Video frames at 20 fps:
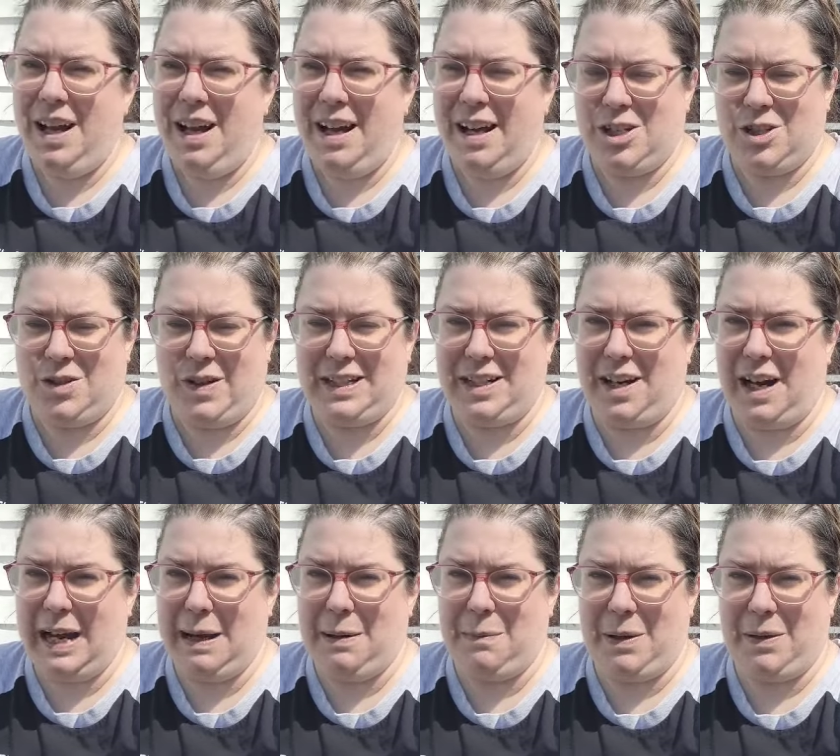enjoy
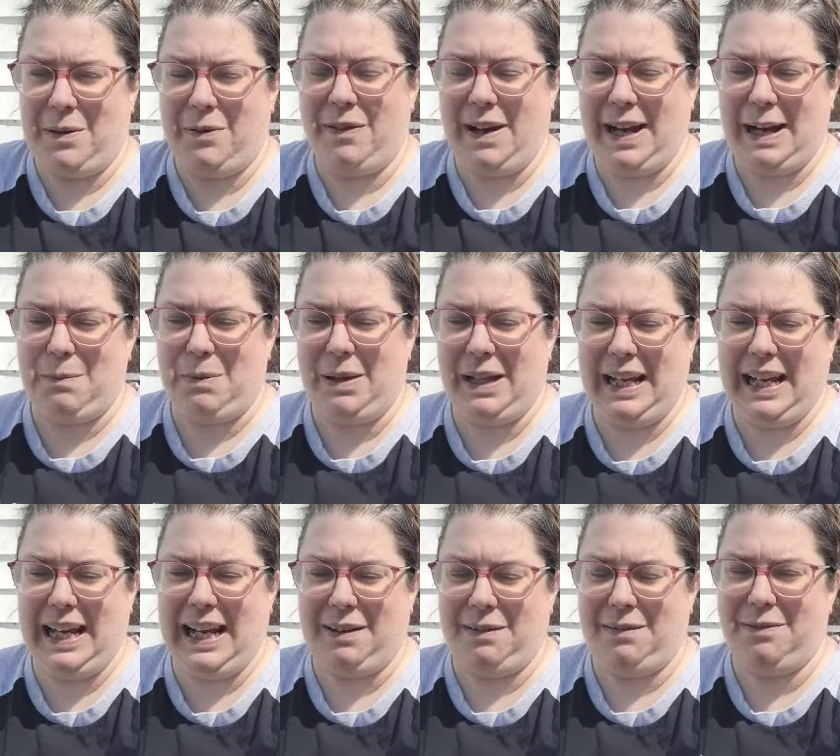time with
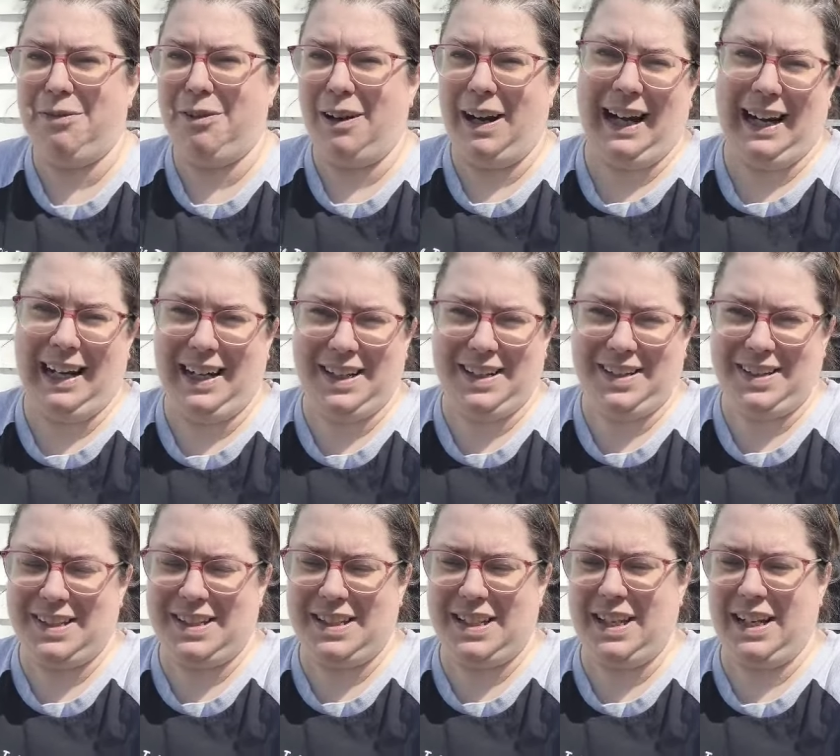family and
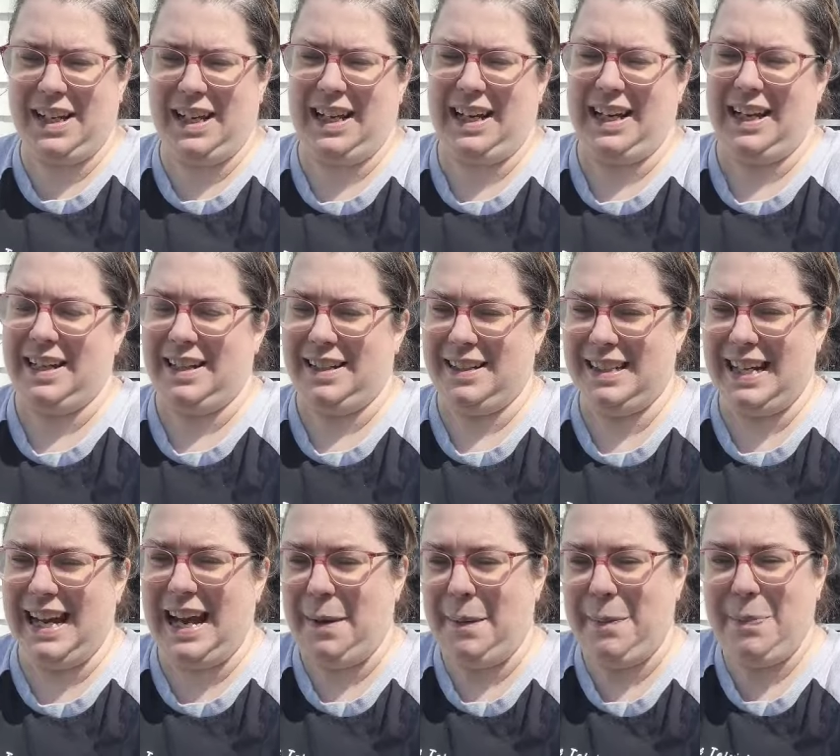friends, and
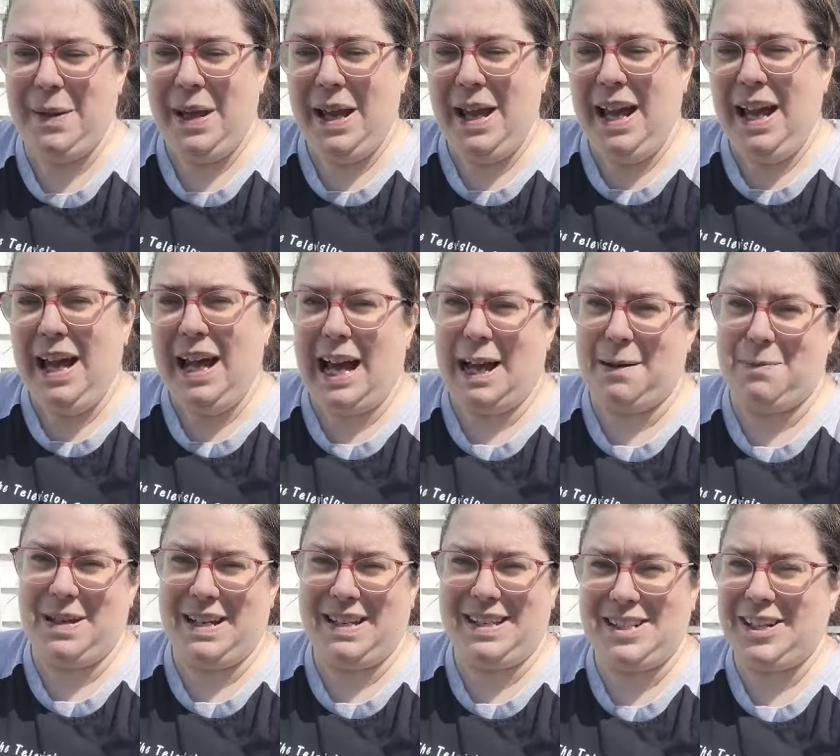yeah,
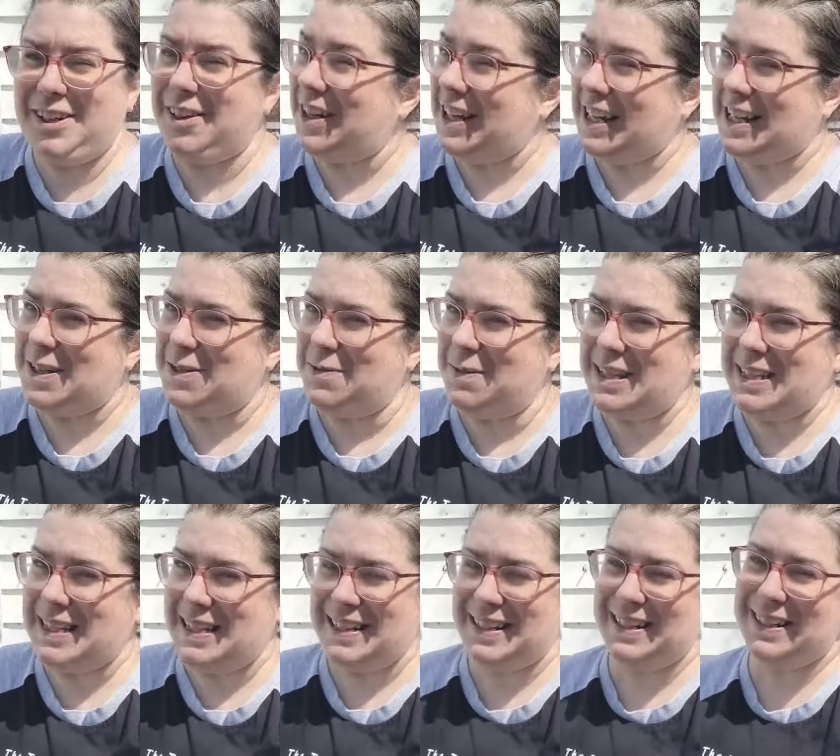happy Easter, he is
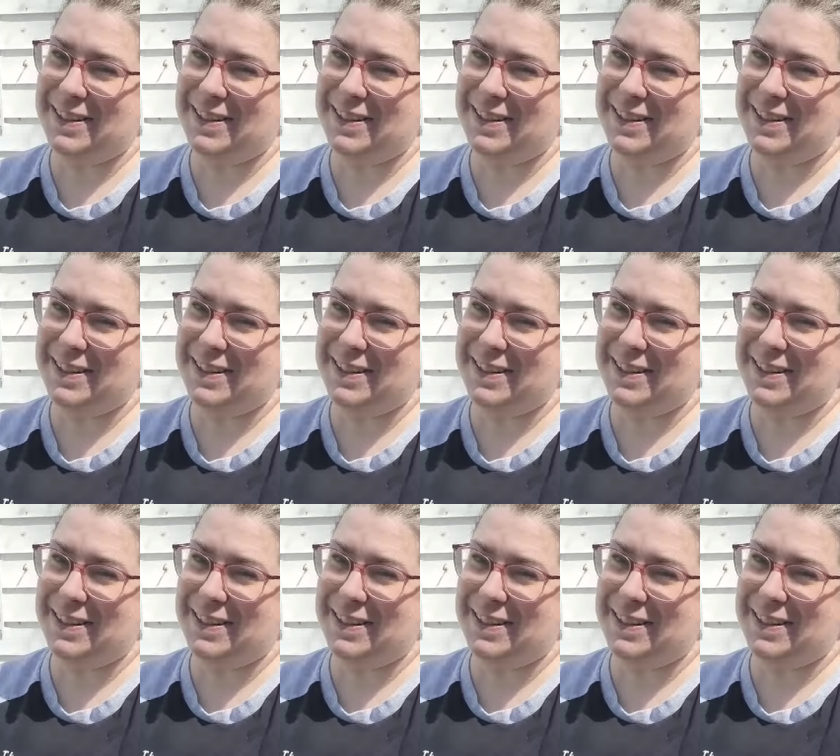risen.